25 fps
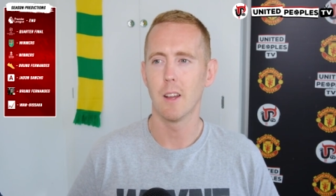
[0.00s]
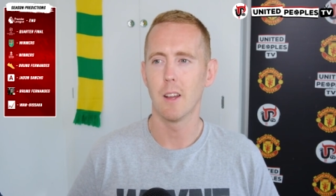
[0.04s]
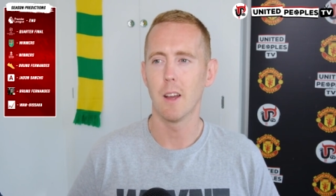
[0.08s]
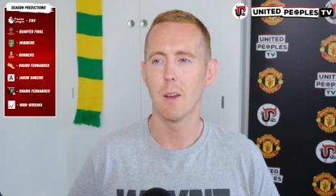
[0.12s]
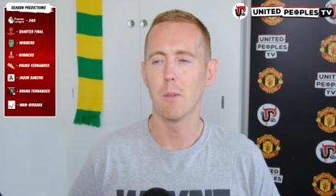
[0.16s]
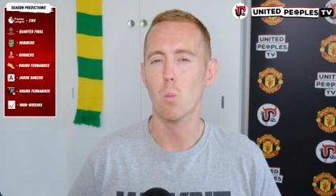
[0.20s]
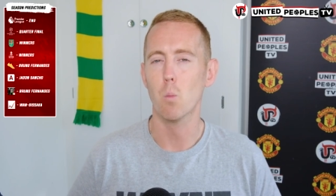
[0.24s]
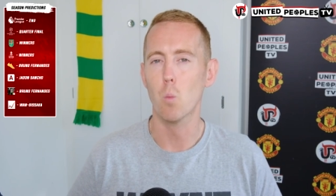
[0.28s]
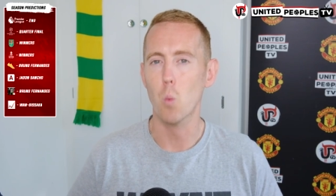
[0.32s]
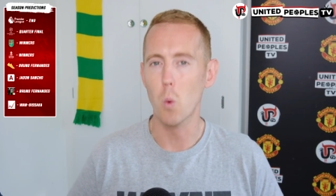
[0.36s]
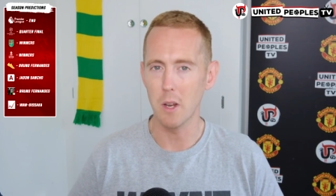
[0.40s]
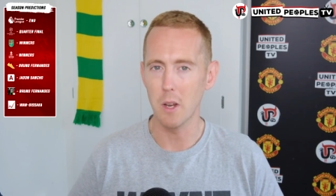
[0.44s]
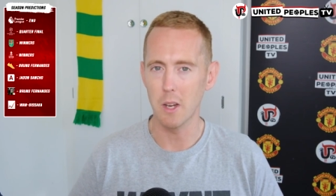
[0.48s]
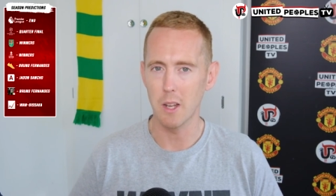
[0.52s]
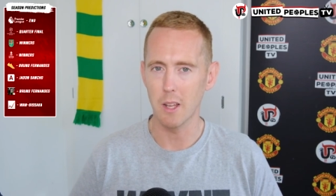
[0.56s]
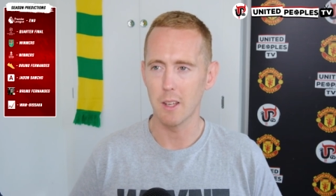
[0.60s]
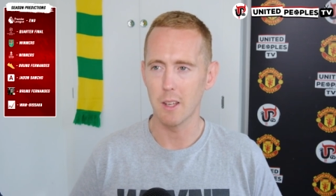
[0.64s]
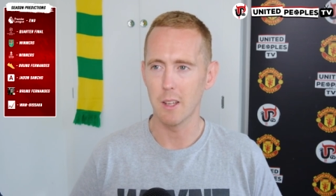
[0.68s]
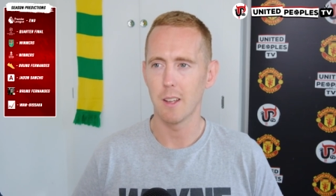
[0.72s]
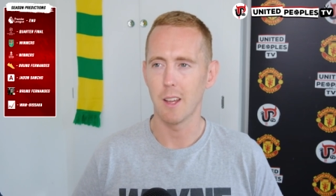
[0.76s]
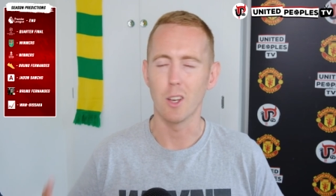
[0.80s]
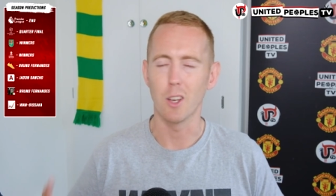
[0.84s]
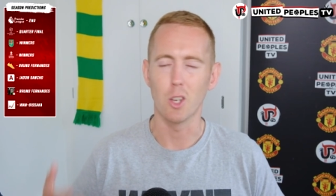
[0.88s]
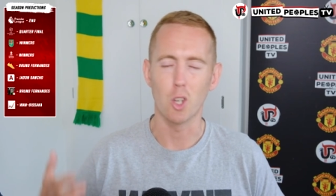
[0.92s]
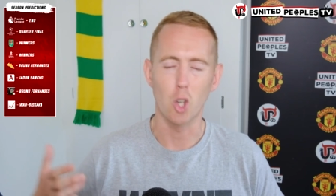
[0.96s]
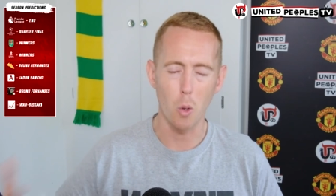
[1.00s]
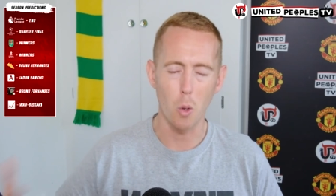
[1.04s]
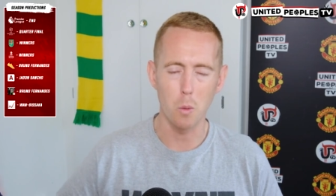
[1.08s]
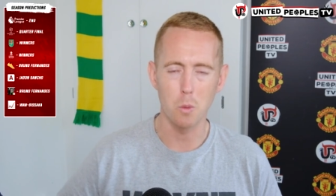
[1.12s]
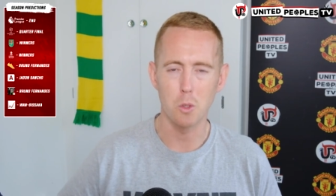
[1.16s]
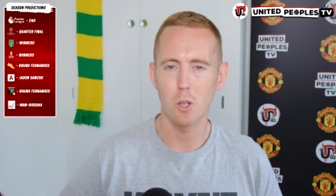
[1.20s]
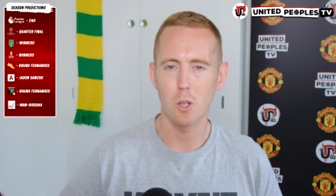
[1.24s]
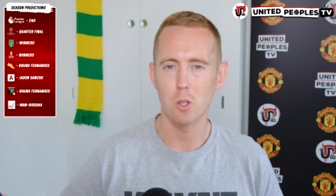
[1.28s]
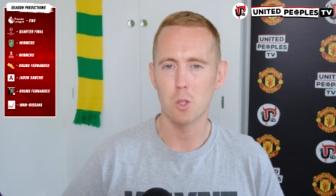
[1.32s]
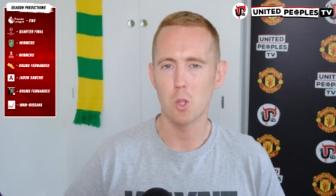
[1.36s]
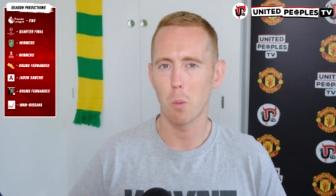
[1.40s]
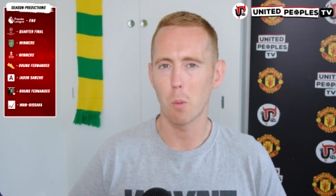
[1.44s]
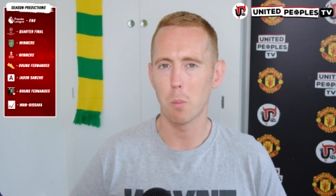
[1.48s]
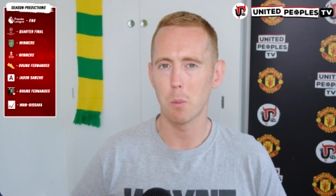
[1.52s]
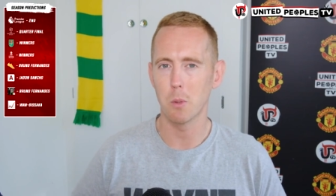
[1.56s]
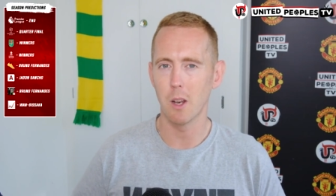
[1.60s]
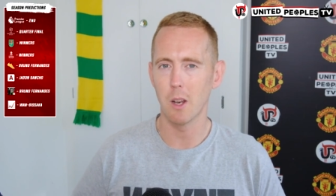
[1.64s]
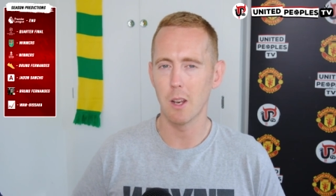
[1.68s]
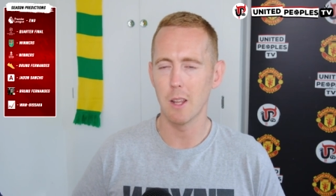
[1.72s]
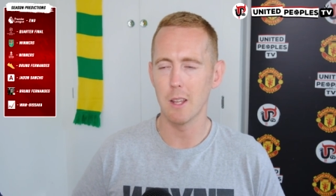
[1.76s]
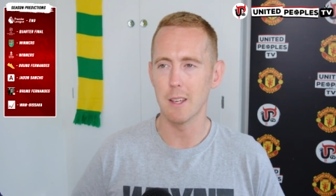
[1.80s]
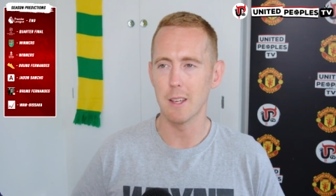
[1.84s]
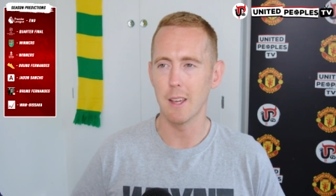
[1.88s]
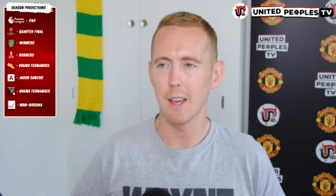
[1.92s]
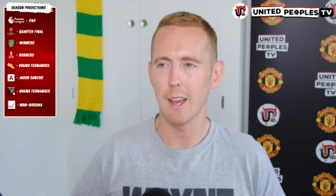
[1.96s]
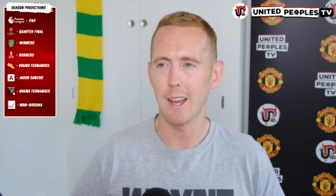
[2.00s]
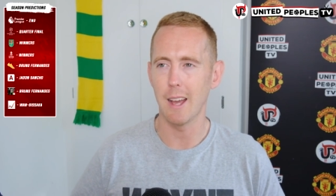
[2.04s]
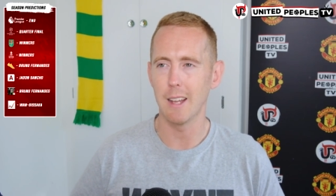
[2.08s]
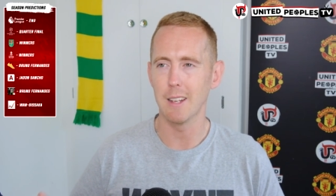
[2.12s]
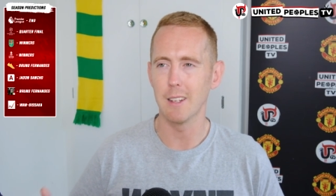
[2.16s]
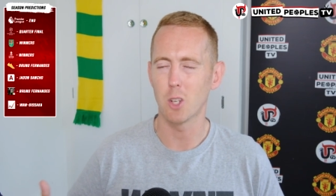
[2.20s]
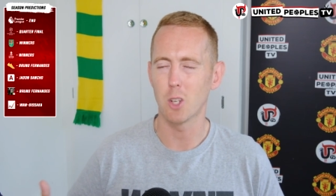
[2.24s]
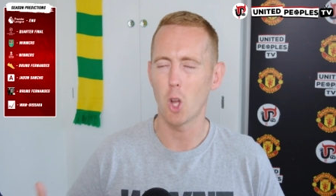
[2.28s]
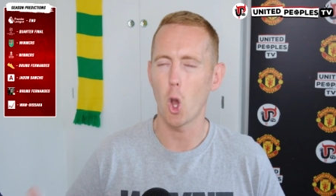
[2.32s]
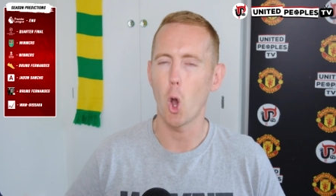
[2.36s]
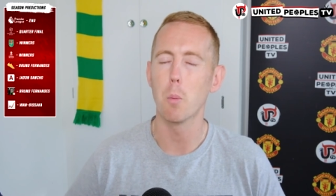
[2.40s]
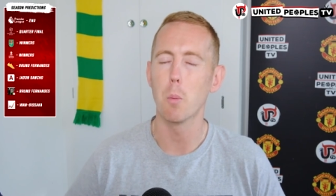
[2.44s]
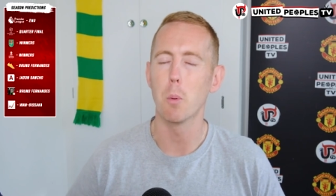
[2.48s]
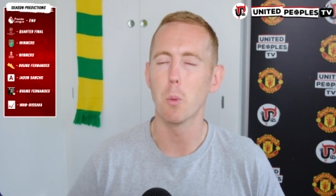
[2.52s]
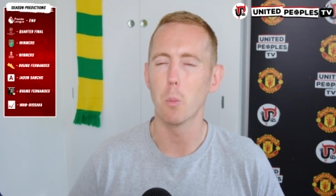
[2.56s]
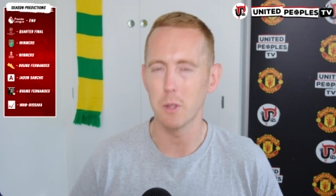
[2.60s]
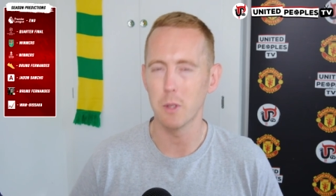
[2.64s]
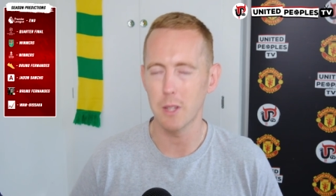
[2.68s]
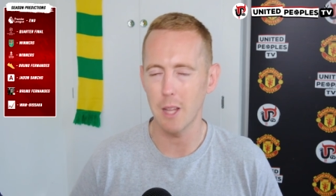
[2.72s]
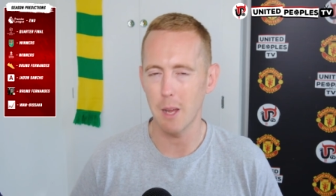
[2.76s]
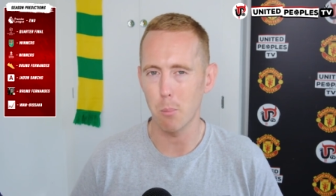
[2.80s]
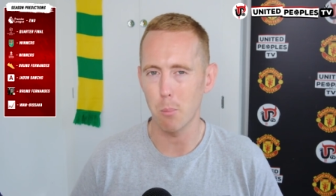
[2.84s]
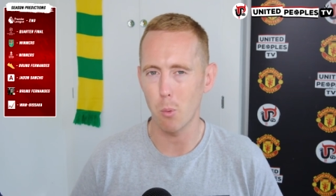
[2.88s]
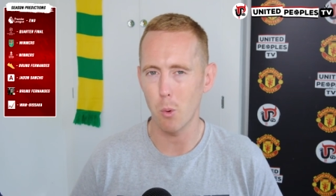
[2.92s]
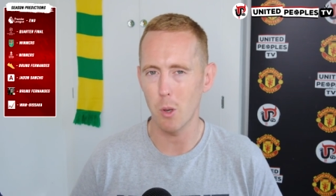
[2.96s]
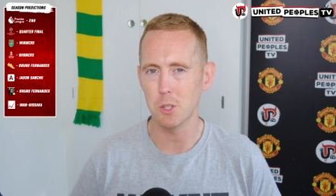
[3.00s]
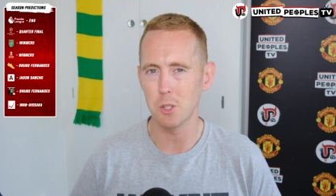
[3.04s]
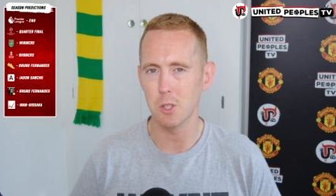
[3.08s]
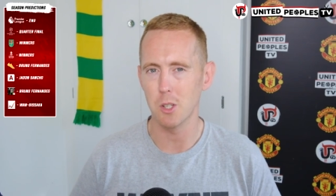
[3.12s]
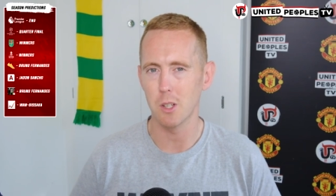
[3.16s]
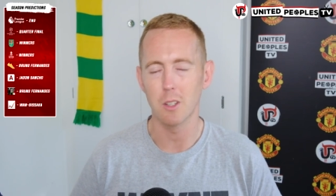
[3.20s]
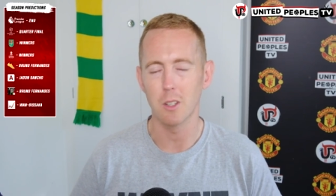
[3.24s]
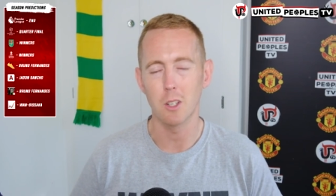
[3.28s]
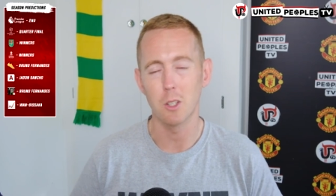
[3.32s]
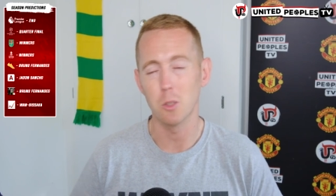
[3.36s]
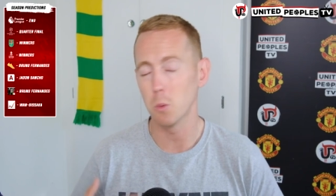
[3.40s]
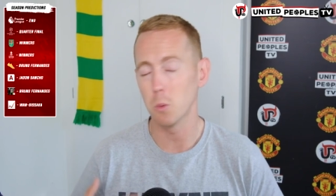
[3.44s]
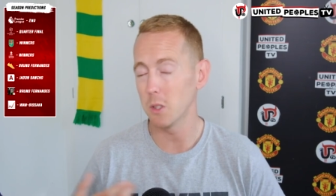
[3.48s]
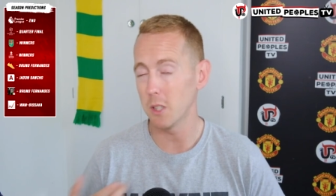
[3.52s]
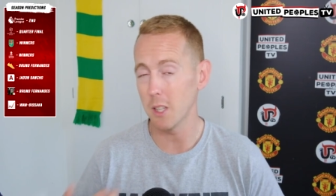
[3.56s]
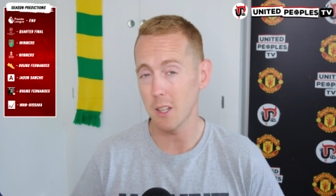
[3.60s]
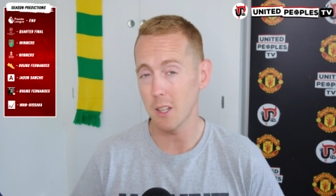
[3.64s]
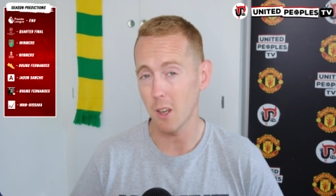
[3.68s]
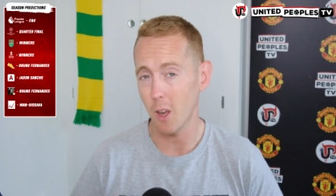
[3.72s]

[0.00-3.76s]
and winning and going to the top of the league and coping with that pressure because we didn't